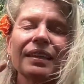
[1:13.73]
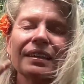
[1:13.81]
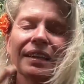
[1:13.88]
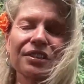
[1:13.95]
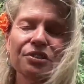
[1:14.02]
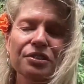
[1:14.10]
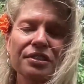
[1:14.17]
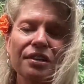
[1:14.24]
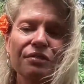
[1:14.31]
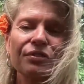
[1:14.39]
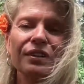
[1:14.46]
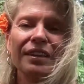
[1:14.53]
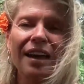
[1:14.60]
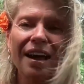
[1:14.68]
And let
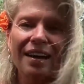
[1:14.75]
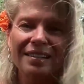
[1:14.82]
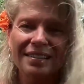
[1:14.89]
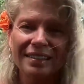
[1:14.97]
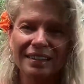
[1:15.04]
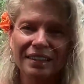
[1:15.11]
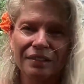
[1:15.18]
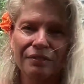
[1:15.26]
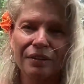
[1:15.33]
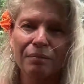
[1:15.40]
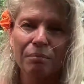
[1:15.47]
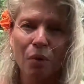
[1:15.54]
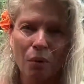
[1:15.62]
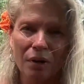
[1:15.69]
yourself relax
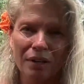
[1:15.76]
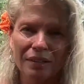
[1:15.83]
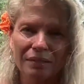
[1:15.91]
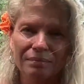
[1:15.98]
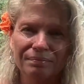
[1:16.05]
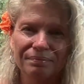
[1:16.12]
even more.